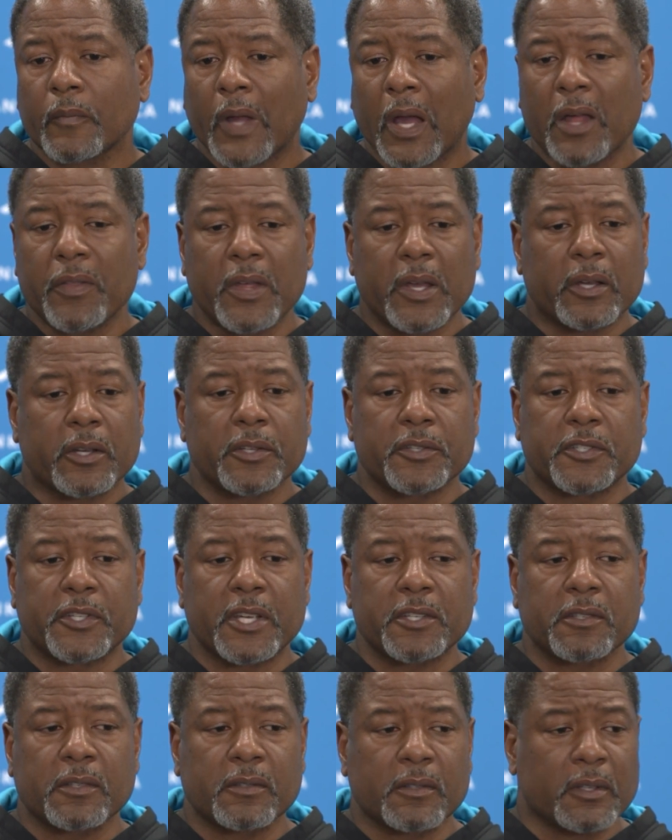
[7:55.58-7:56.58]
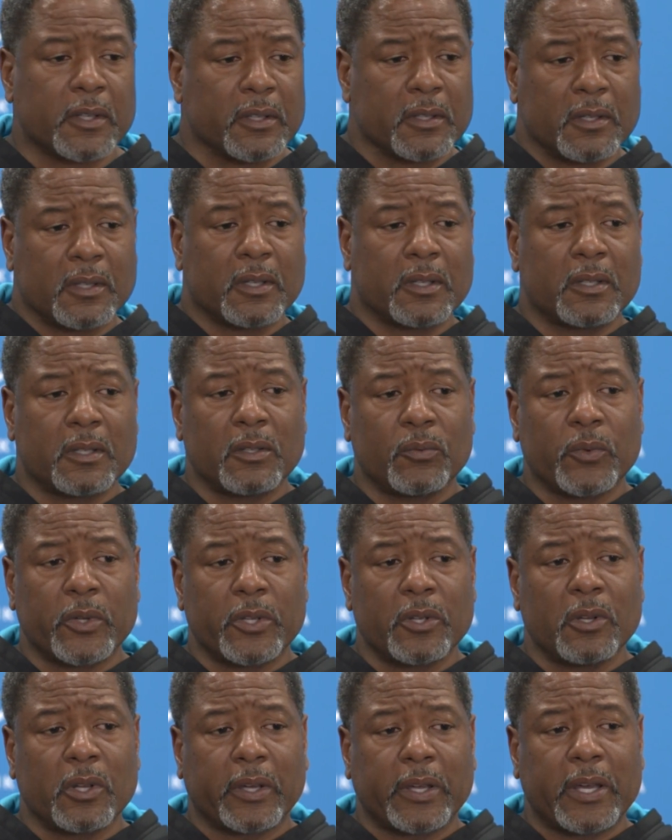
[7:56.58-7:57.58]
I think consistently. Uh, you, when
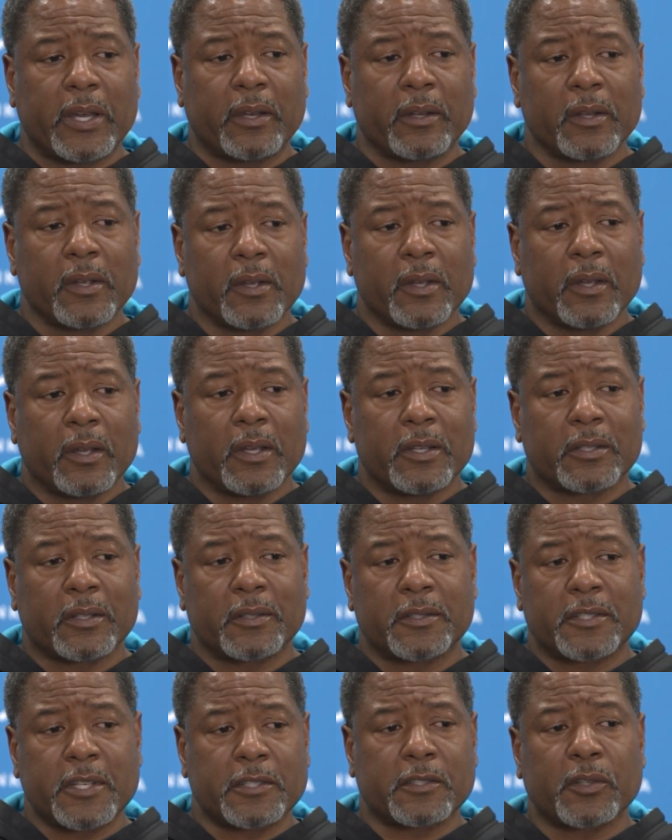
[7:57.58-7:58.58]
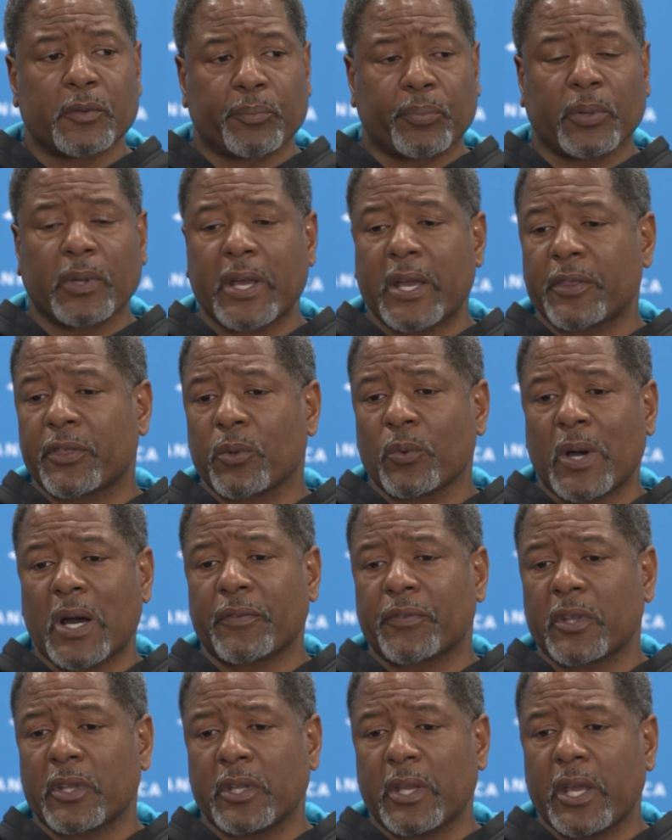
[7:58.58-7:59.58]
you look at his consistent play
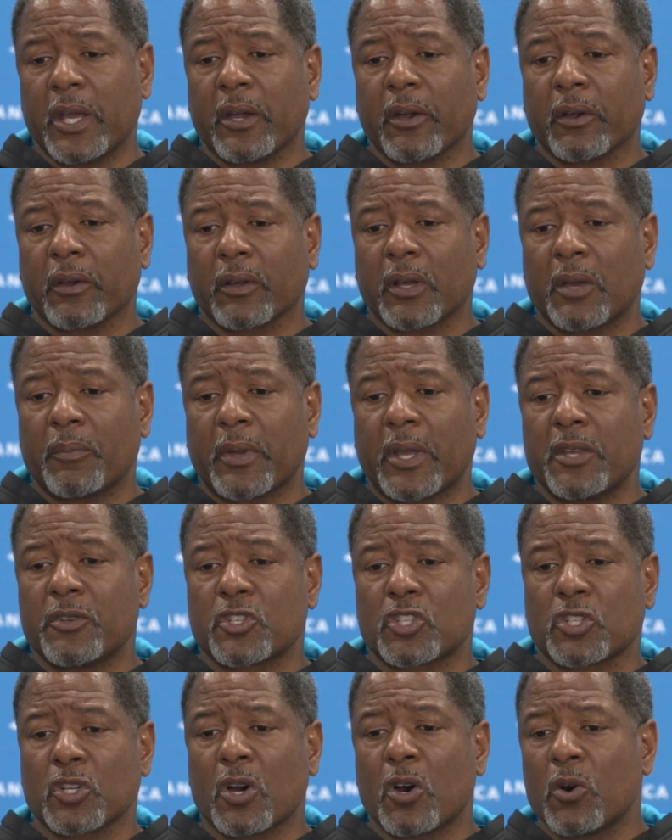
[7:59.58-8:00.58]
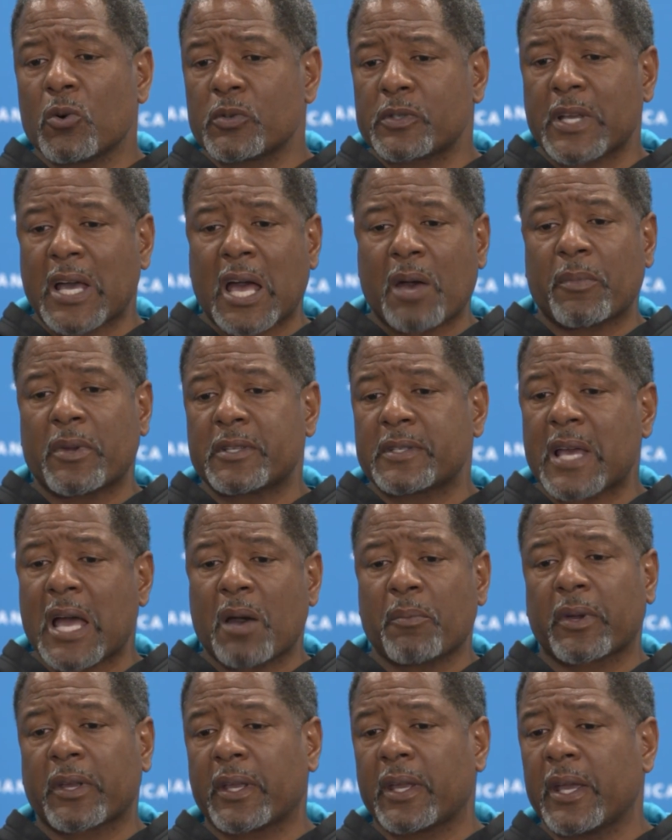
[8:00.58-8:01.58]
throughout the year, I mean, he's shown time and
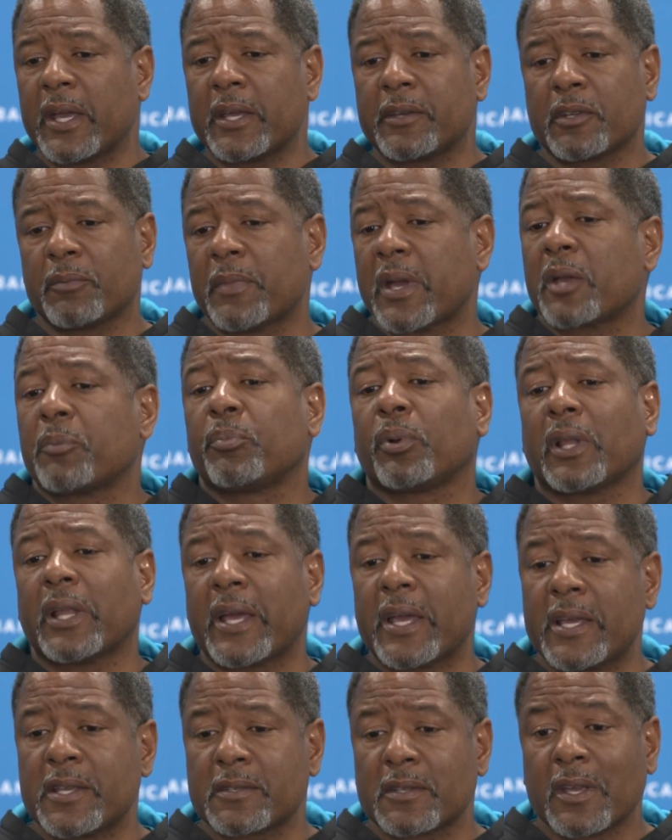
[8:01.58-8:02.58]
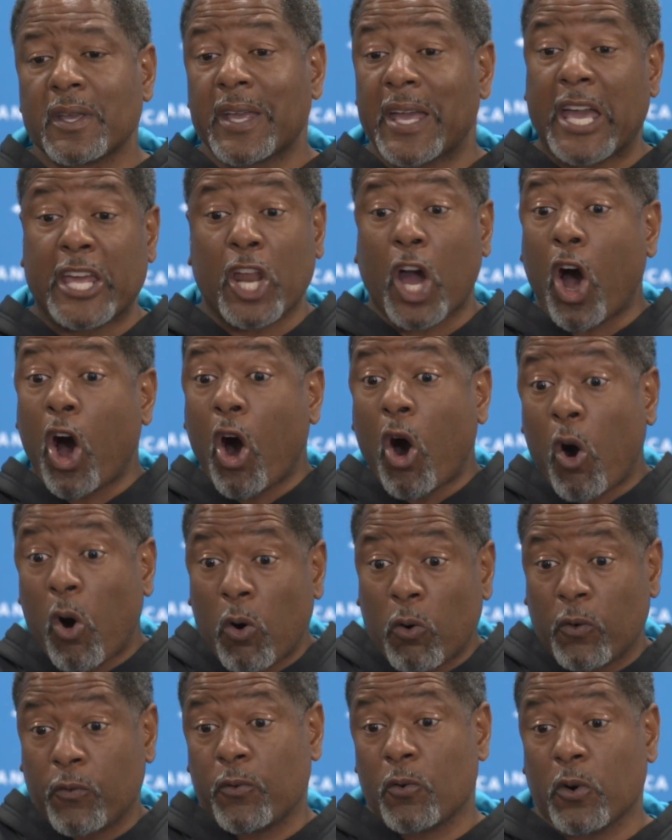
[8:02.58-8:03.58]
time again to make plays in
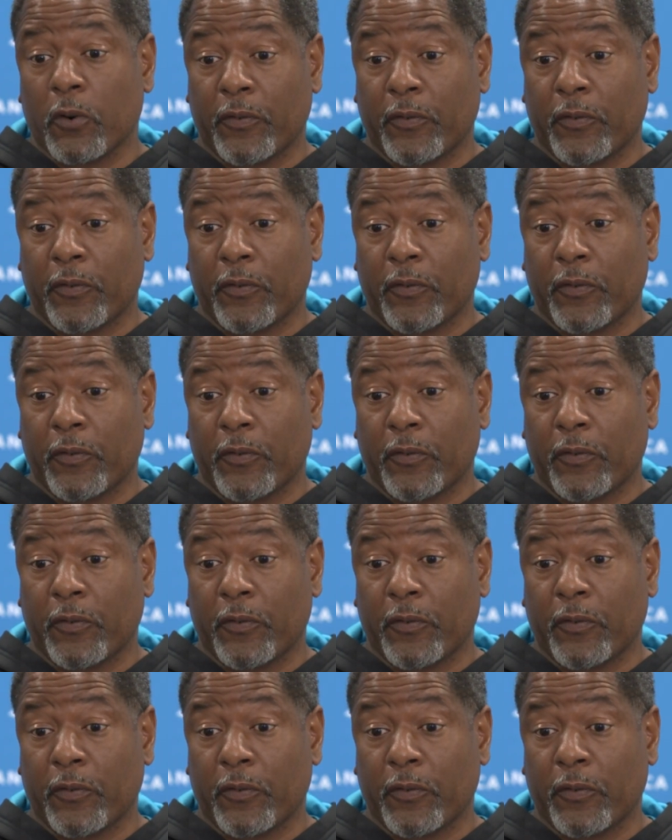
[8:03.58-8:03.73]
all four